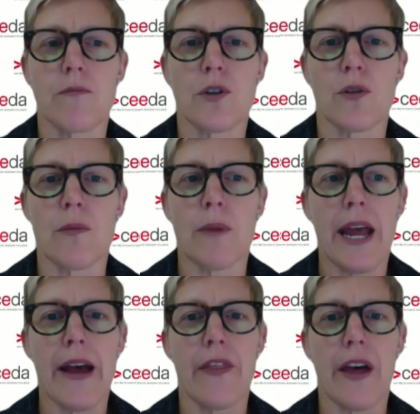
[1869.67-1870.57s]
talking about
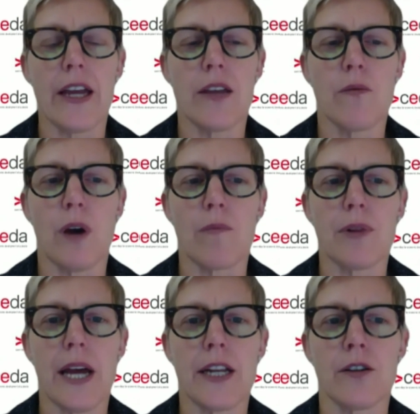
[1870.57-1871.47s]
how they are
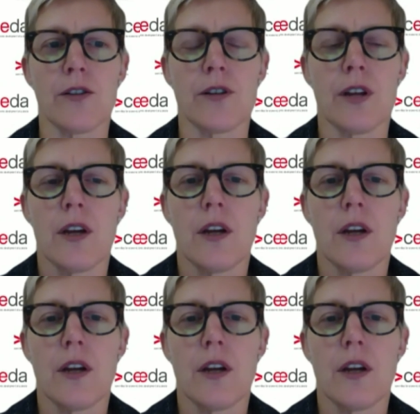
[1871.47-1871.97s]
planning on